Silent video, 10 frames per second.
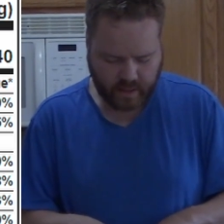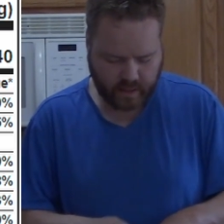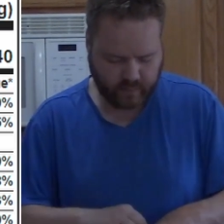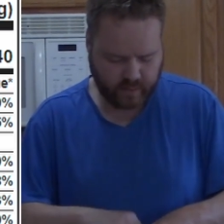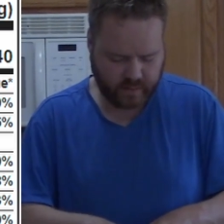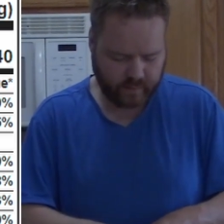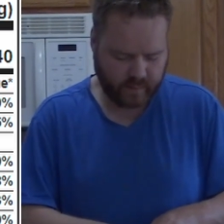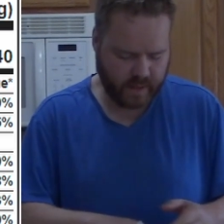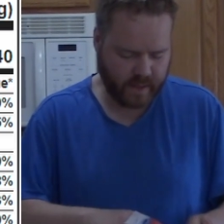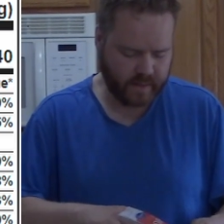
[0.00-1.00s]
And the reason for
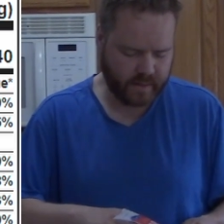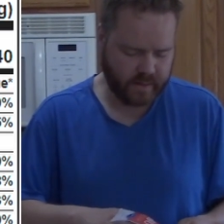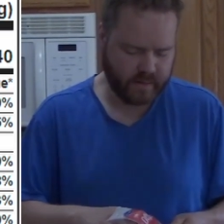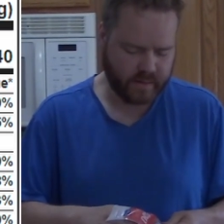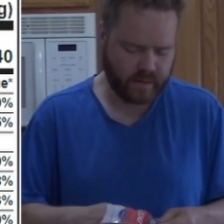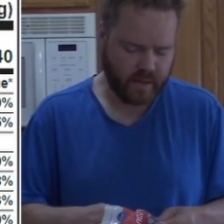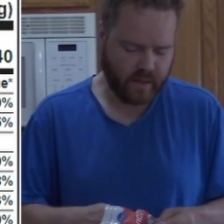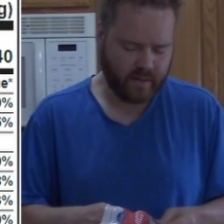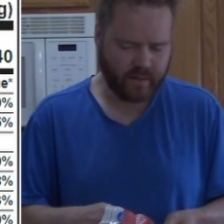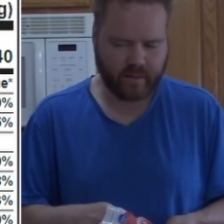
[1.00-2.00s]
that is
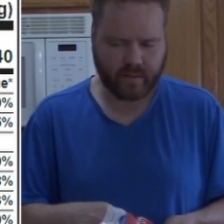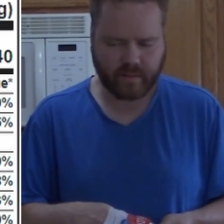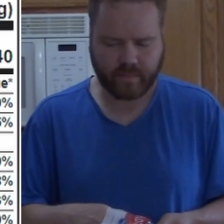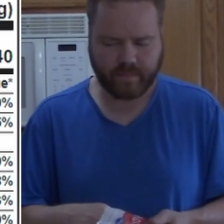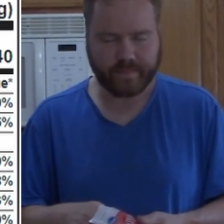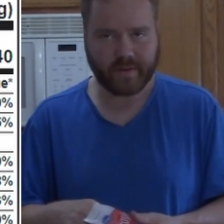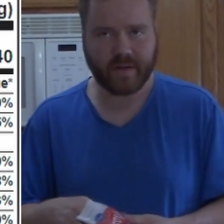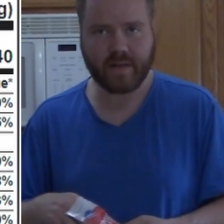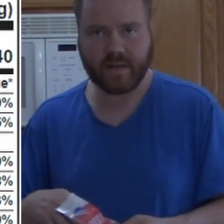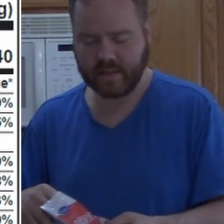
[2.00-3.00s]
they're, they're
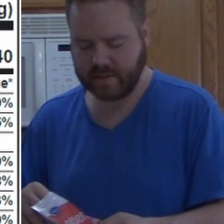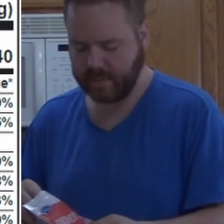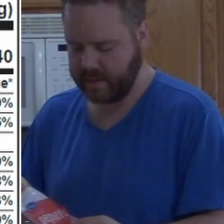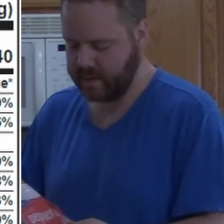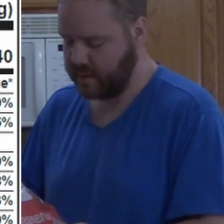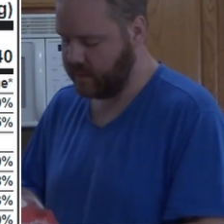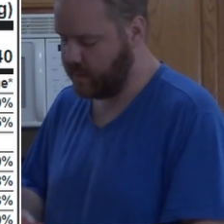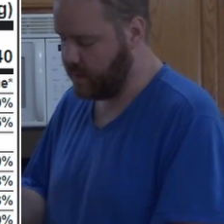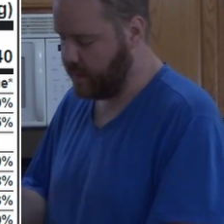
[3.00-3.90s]
pretty inexpensive.